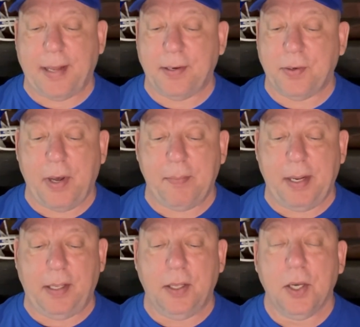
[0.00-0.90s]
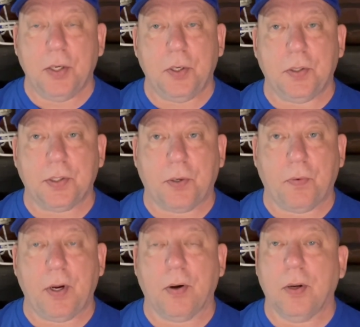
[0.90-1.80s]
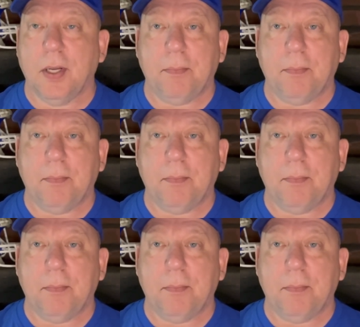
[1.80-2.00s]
I don't know how many during his career,